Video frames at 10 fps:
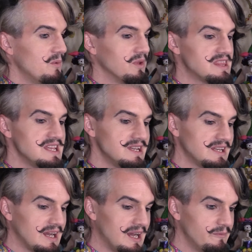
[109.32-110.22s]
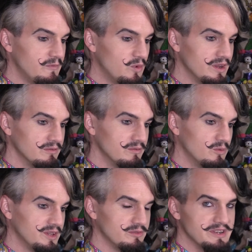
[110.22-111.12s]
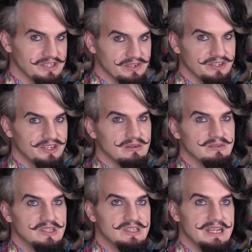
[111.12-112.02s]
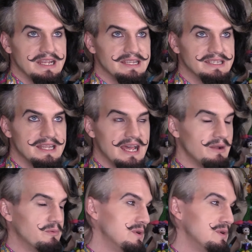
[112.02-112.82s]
Well, I think what the research shows is that